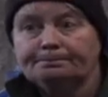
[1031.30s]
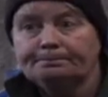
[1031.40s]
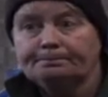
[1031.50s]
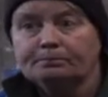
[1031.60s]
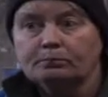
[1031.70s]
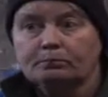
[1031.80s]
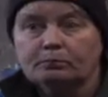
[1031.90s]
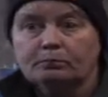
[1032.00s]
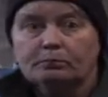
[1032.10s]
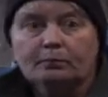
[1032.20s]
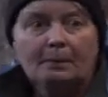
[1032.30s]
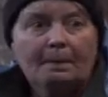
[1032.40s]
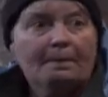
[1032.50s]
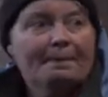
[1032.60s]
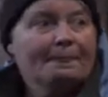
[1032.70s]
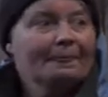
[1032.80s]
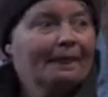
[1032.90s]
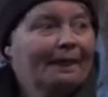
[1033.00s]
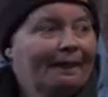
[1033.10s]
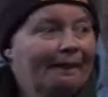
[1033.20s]

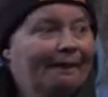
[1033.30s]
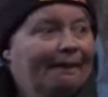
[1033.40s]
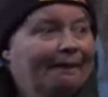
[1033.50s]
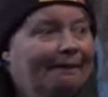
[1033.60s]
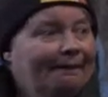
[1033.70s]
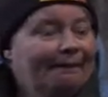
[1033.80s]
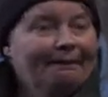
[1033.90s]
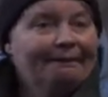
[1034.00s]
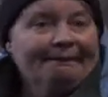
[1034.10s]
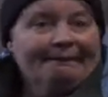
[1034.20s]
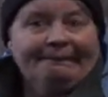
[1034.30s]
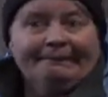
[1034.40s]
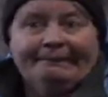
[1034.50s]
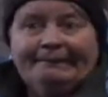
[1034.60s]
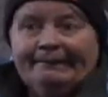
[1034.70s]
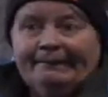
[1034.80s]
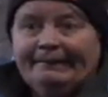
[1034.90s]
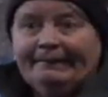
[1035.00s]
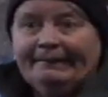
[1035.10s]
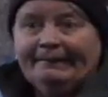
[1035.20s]

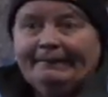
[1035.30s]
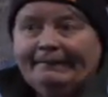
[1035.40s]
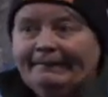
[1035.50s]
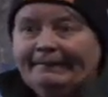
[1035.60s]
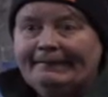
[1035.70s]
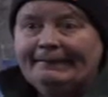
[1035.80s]
(silence)